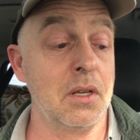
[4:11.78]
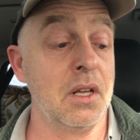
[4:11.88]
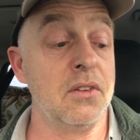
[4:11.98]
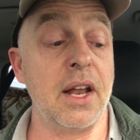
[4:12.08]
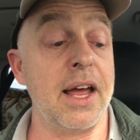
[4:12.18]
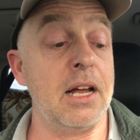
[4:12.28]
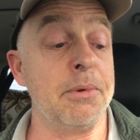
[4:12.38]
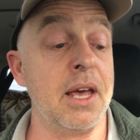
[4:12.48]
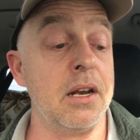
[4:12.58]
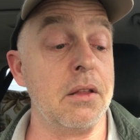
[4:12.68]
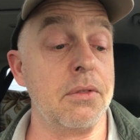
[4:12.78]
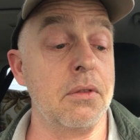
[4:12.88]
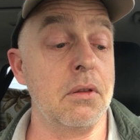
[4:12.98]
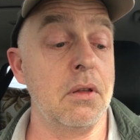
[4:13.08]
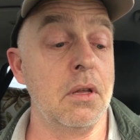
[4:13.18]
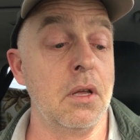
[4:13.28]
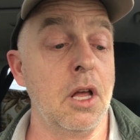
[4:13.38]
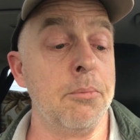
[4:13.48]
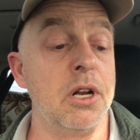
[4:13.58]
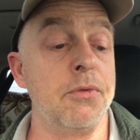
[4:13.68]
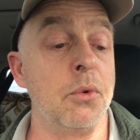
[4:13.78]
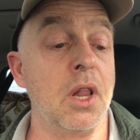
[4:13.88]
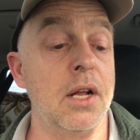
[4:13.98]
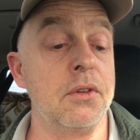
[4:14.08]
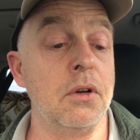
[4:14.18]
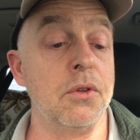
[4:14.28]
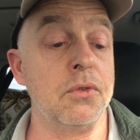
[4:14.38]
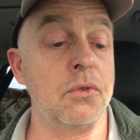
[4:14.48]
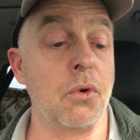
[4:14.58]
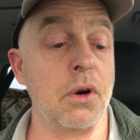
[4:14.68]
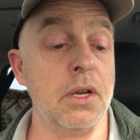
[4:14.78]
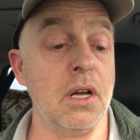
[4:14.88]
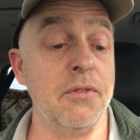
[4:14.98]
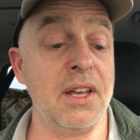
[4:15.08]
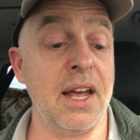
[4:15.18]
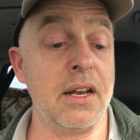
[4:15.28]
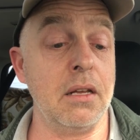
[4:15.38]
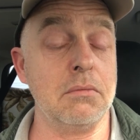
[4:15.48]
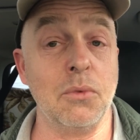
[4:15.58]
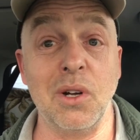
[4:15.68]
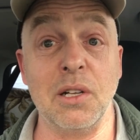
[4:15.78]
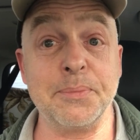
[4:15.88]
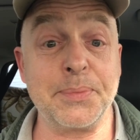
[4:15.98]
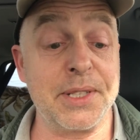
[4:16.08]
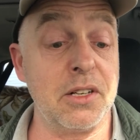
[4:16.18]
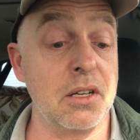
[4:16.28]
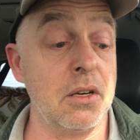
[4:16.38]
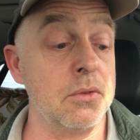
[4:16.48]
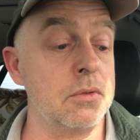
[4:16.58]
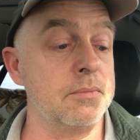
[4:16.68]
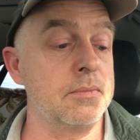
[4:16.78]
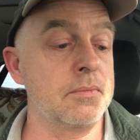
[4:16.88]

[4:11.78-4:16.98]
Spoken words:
Today I am Kenneth. But if you would like to know the story of Kenny, well, here it goes.